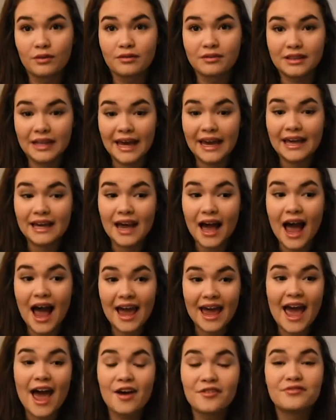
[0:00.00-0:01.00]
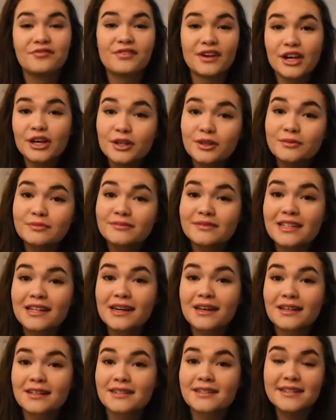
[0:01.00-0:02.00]
Like, I have
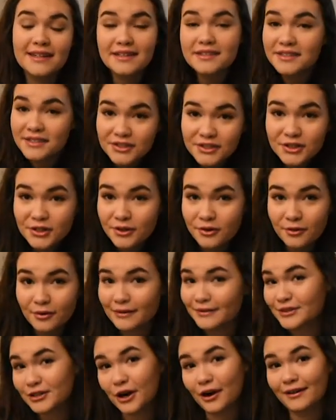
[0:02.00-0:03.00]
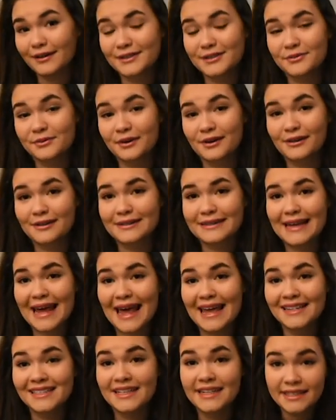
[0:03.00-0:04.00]
filmed season 2 of Charlotte's World
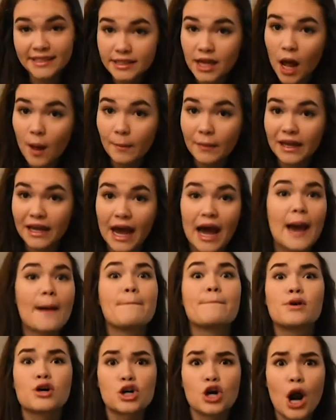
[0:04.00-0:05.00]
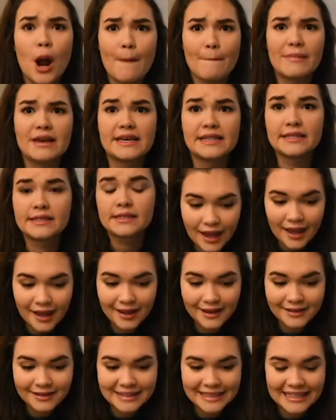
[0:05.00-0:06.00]
and it's coming, I promise,
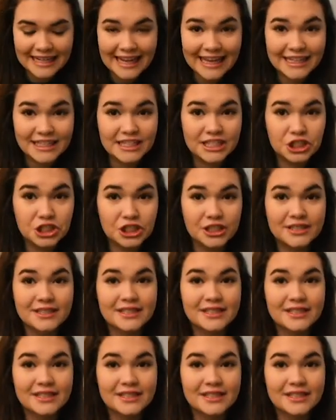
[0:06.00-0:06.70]
and it's